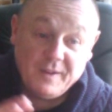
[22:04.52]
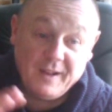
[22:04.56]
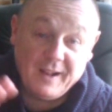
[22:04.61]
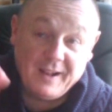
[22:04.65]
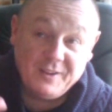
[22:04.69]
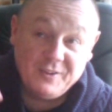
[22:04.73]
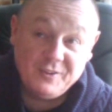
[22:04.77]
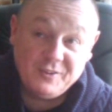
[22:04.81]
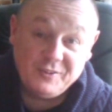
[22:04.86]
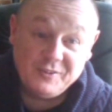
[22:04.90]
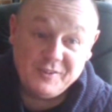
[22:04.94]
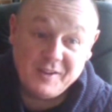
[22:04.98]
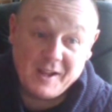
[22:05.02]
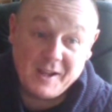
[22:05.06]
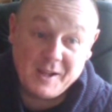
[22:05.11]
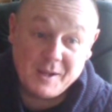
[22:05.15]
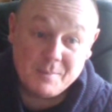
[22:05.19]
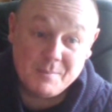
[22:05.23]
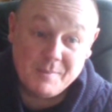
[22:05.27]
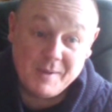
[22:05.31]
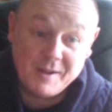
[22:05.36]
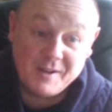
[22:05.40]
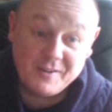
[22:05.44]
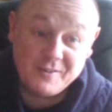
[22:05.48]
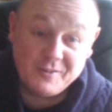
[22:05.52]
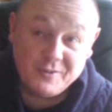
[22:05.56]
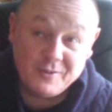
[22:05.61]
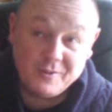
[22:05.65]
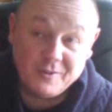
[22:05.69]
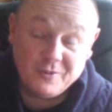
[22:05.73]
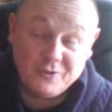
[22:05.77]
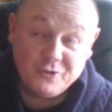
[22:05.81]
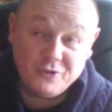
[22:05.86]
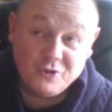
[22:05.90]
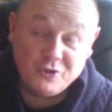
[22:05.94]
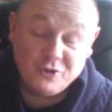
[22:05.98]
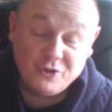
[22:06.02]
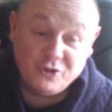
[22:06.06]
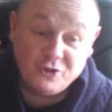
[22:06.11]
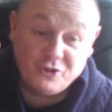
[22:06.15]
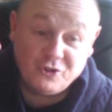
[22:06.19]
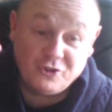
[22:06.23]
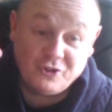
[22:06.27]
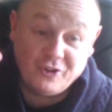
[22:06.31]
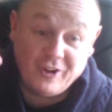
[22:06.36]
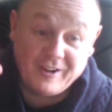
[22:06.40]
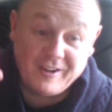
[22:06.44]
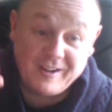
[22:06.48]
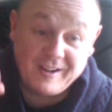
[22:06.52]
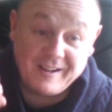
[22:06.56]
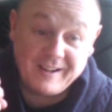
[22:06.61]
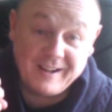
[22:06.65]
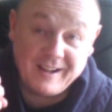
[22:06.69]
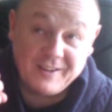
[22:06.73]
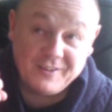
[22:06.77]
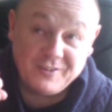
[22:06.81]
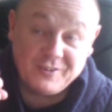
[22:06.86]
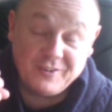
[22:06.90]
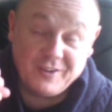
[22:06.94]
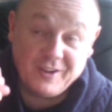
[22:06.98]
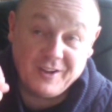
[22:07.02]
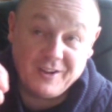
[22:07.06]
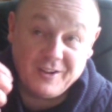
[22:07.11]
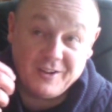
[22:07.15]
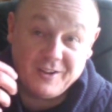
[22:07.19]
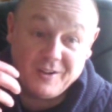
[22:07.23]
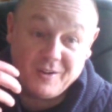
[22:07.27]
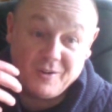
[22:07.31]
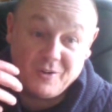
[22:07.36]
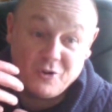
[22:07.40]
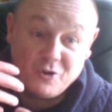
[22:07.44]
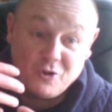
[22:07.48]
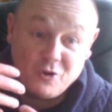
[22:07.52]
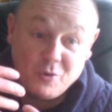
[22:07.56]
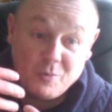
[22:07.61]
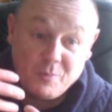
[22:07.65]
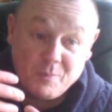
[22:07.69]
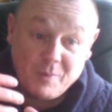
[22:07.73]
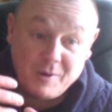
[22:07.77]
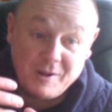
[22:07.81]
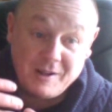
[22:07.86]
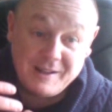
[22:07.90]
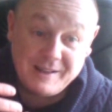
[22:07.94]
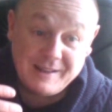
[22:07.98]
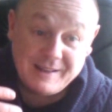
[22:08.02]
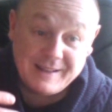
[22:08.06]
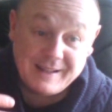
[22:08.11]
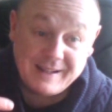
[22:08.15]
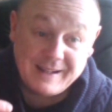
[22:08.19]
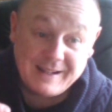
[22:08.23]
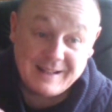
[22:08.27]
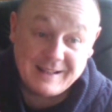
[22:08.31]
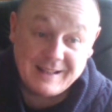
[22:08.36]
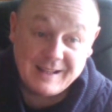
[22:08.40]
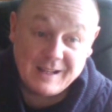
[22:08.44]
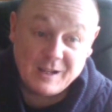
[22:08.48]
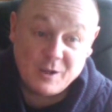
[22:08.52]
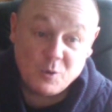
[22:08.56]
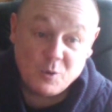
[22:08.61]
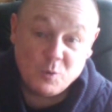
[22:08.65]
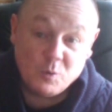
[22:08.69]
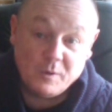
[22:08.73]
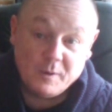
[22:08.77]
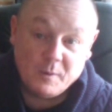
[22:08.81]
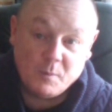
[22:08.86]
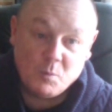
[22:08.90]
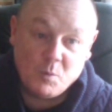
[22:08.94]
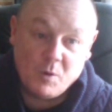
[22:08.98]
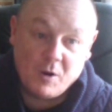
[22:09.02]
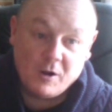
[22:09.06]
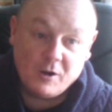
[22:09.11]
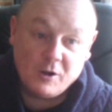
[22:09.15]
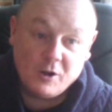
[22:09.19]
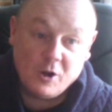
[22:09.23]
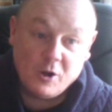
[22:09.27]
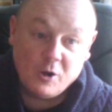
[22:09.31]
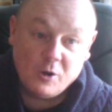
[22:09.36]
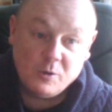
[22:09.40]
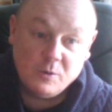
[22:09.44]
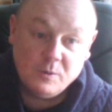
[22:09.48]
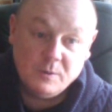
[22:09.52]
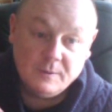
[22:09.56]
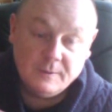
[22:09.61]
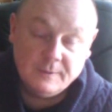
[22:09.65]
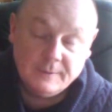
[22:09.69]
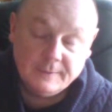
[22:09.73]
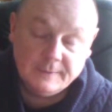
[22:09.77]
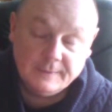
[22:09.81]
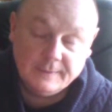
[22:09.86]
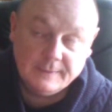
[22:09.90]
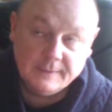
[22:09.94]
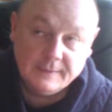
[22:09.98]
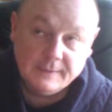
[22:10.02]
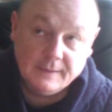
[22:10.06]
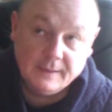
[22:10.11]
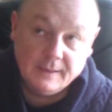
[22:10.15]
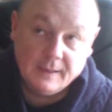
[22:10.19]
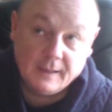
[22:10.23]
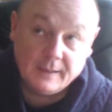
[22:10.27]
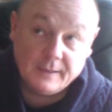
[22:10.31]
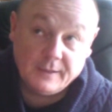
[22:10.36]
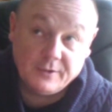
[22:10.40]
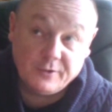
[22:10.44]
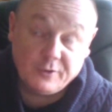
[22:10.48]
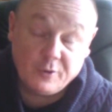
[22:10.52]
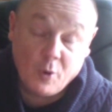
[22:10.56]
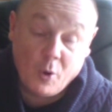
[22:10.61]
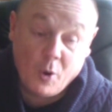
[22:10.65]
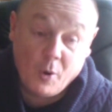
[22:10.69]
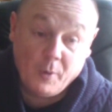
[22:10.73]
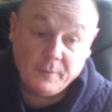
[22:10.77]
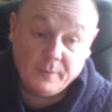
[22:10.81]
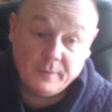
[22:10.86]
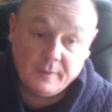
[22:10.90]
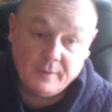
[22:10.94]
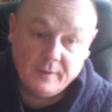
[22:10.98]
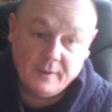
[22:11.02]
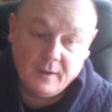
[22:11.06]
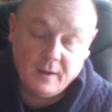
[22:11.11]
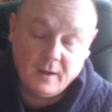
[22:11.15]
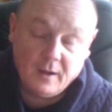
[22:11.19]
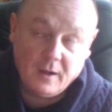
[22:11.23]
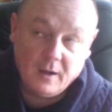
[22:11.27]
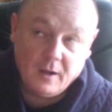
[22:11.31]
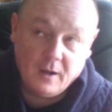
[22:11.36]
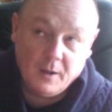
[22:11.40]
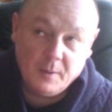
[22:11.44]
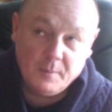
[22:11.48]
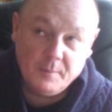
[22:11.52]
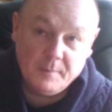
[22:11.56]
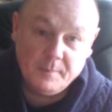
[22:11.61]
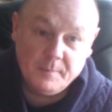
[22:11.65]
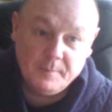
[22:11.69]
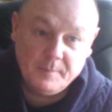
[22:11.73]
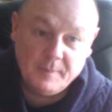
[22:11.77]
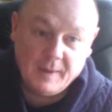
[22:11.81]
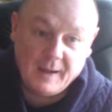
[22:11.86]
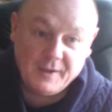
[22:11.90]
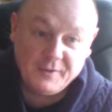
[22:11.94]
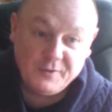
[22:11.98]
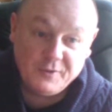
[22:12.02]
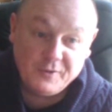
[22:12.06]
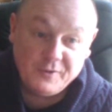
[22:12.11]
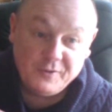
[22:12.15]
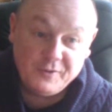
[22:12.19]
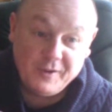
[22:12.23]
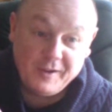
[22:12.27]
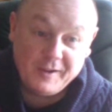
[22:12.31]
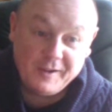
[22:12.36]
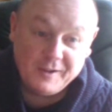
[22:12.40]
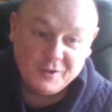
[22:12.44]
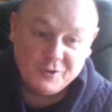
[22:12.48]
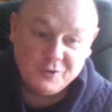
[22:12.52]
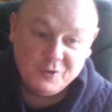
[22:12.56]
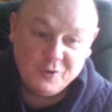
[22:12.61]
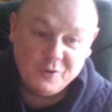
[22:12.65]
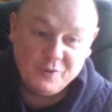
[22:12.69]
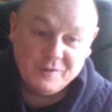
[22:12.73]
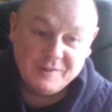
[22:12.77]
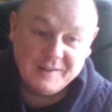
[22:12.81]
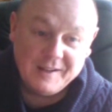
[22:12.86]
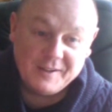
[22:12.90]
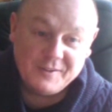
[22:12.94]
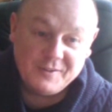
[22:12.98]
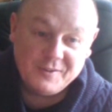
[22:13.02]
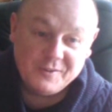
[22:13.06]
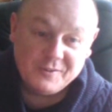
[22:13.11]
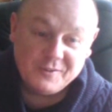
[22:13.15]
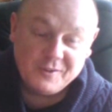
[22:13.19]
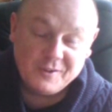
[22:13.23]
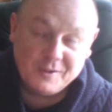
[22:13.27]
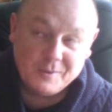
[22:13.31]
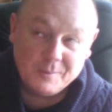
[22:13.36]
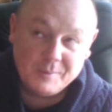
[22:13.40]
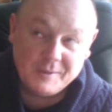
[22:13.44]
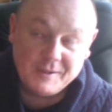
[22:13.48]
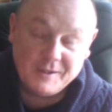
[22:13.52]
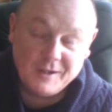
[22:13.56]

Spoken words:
that skin completely all in one go, and it's gone. As I say, a newsletter is going to be covering more of that.